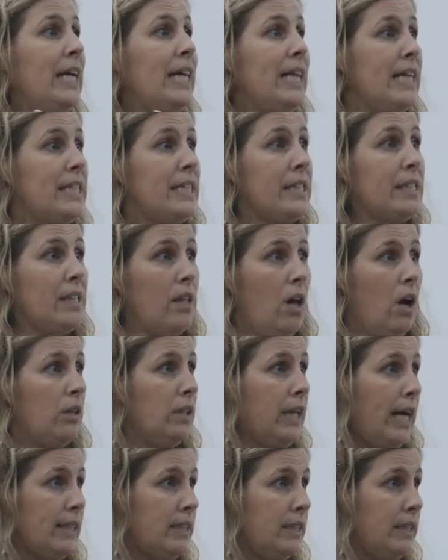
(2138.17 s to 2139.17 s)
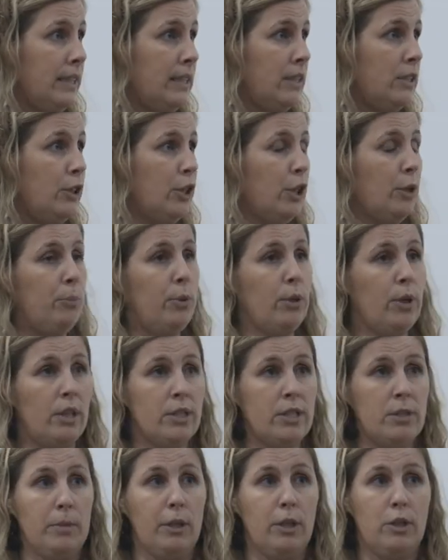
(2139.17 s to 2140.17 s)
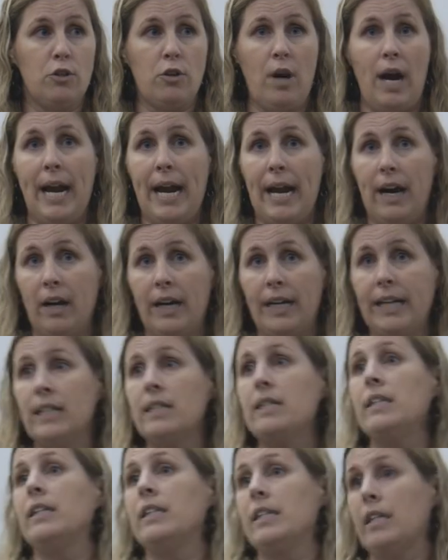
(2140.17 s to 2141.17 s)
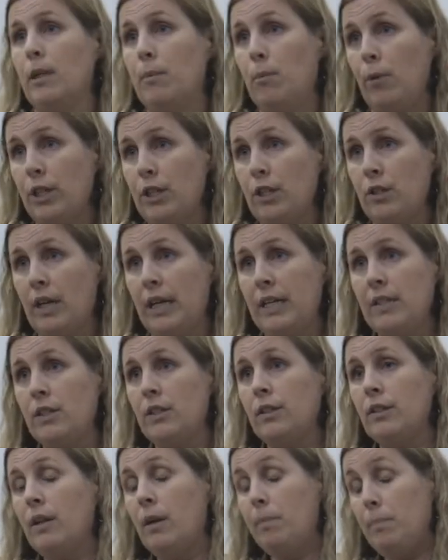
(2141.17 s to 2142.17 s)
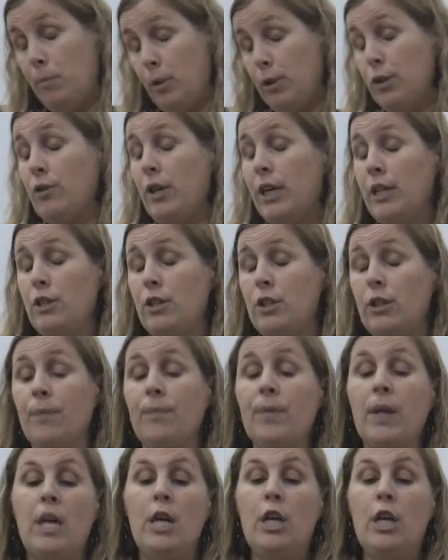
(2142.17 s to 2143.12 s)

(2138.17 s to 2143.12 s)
This is long lasting, so you can put it on some of your dry areas and it's gonna moisturize you.